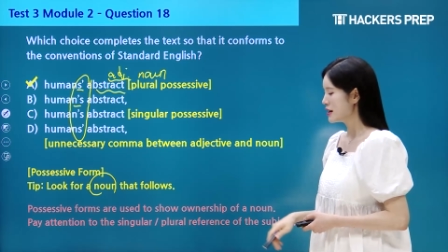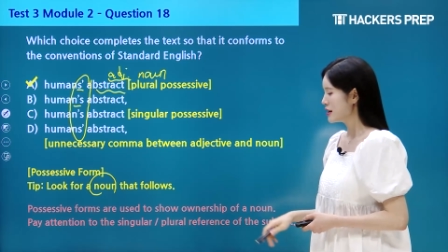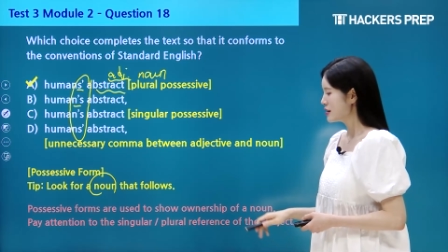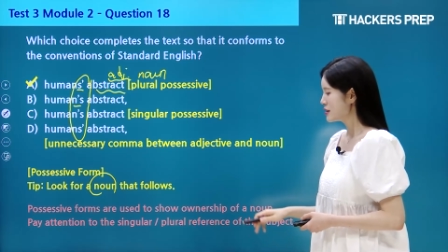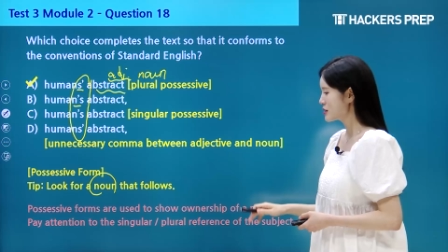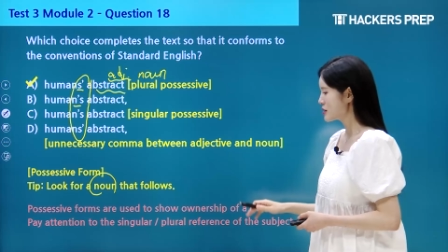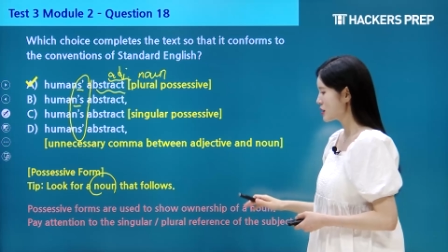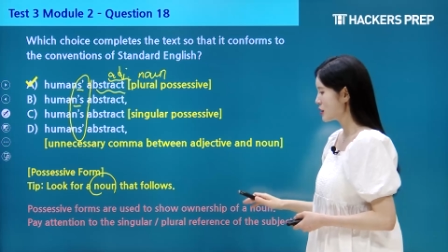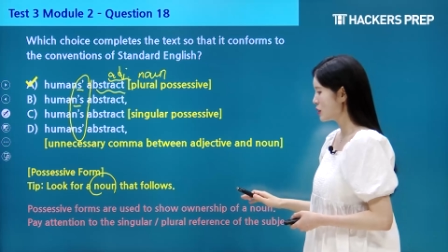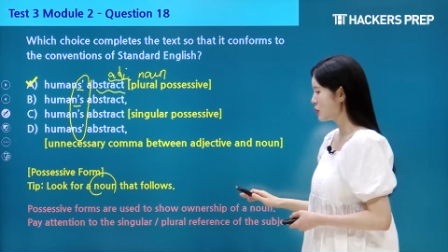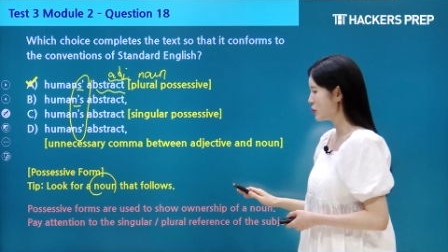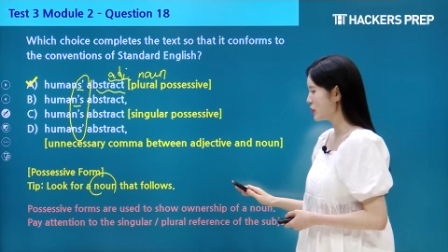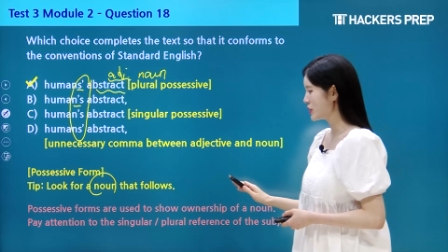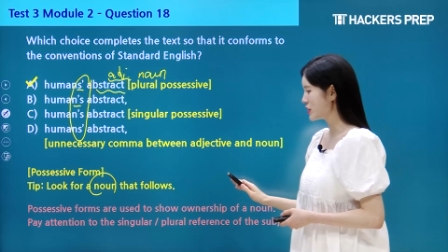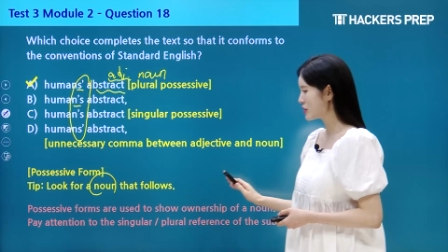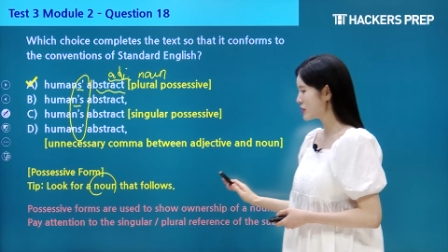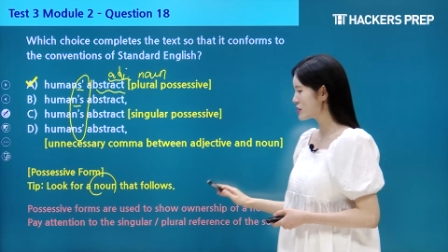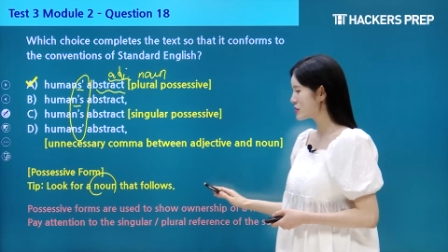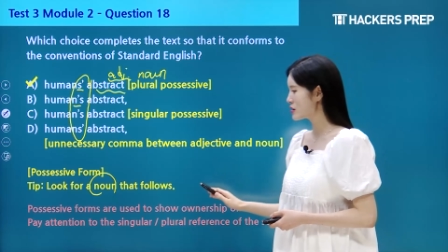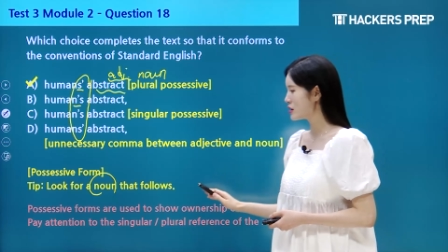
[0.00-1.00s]
So when
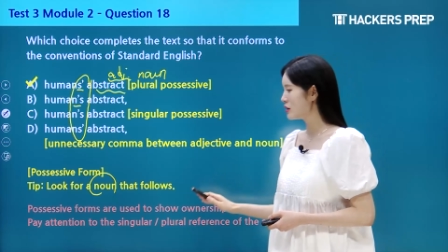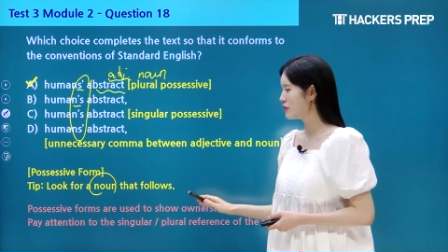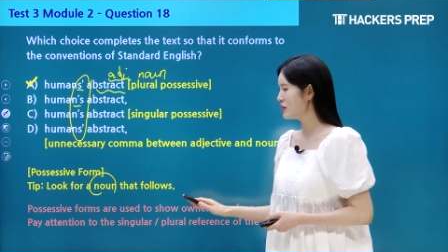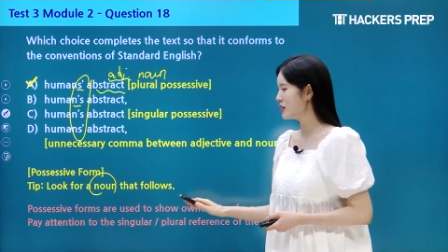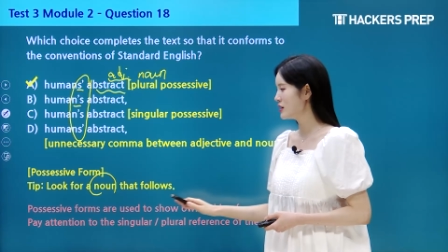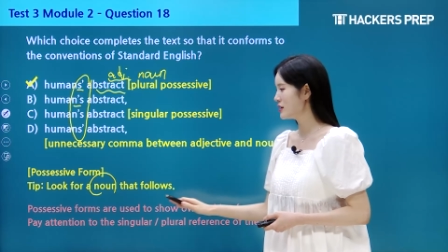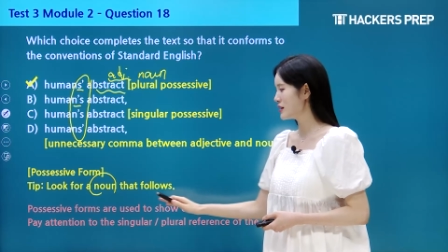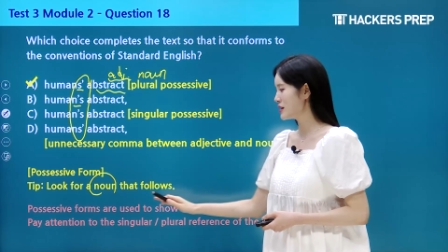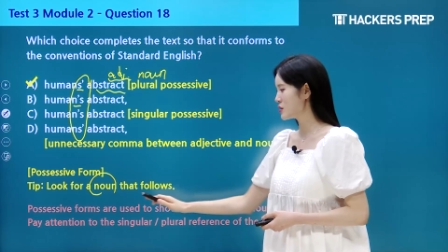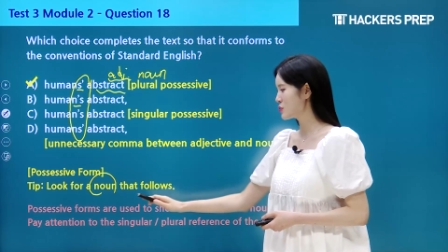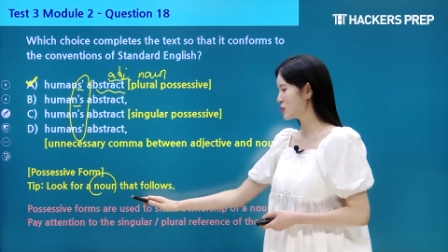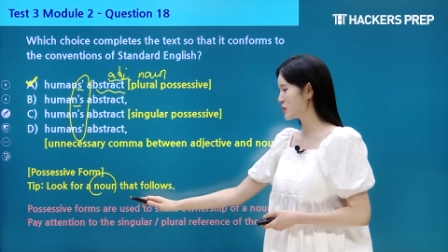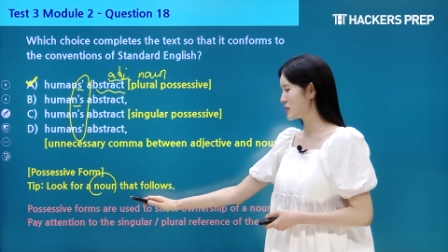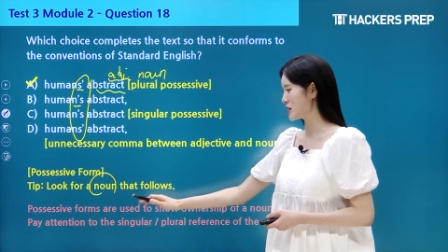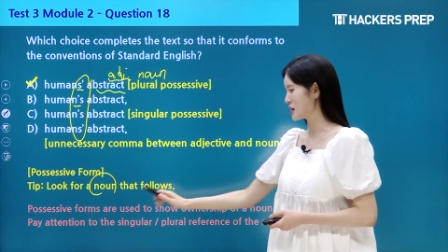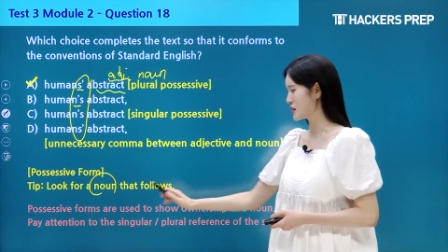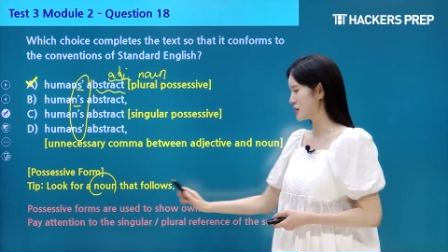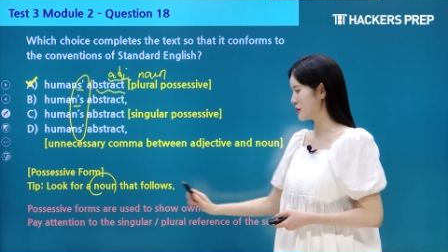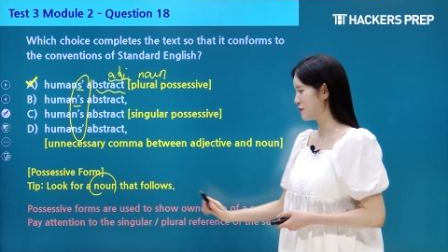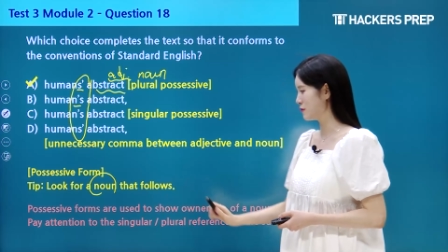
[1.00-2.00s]
you're solving these
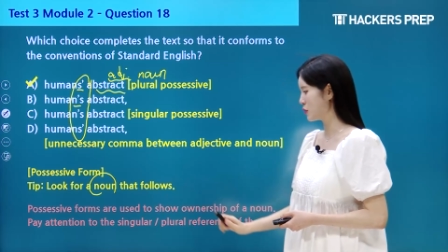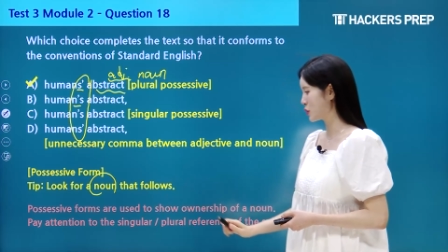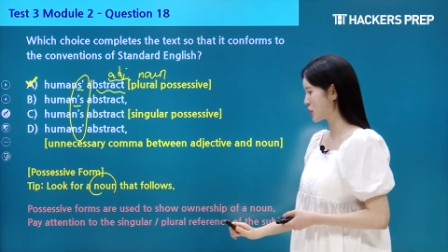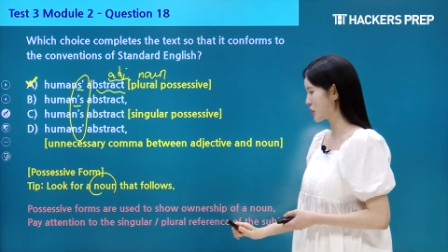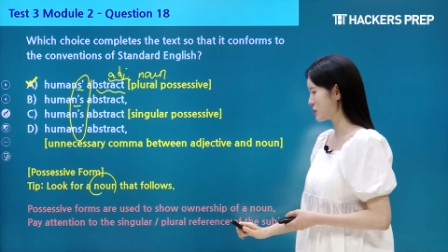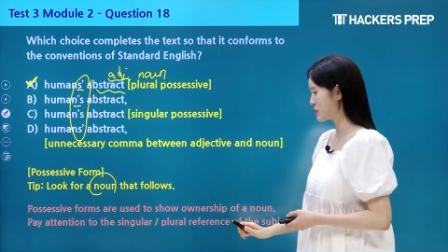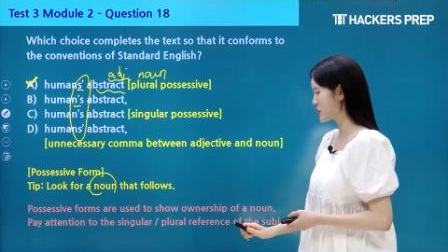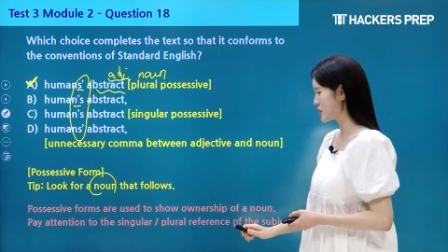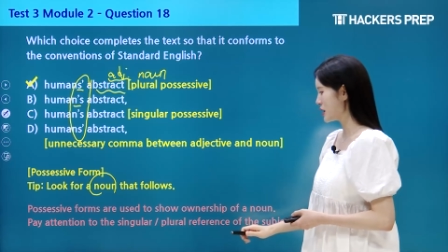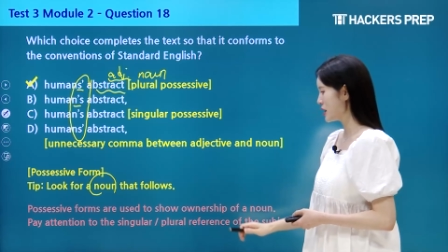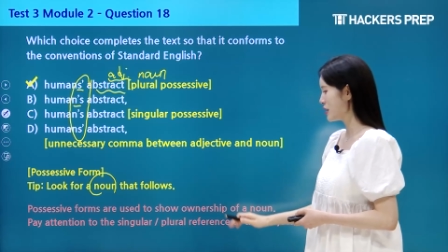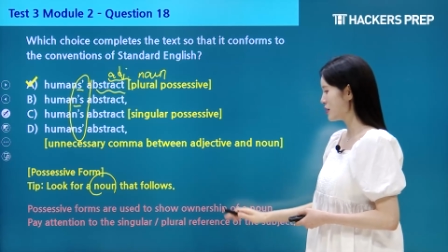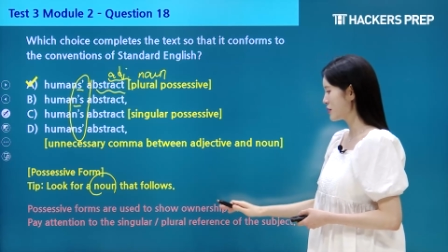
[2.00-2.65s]
possessive forms,